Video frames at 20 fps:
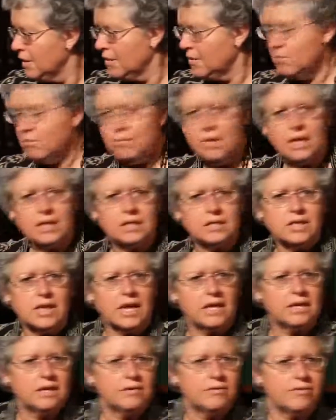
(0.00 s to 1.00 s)

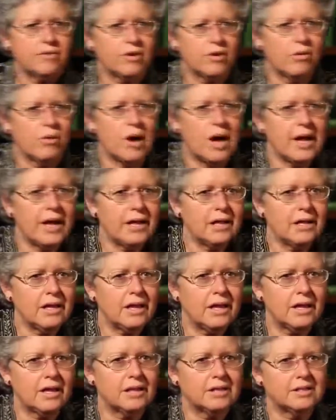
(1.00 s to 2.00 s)
meditated for a while
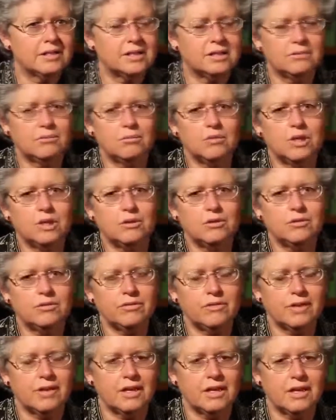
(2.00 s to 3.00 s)
and didn't
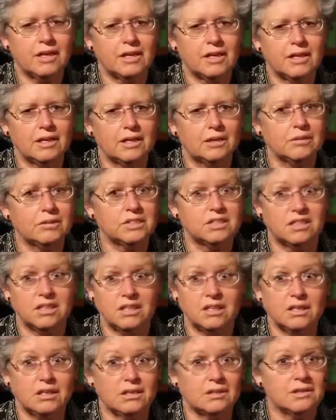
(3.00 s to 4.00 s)
move, and it was
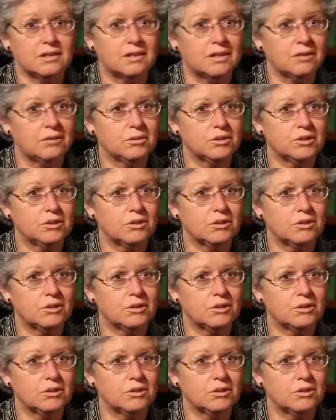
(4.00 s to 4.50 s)
done. It was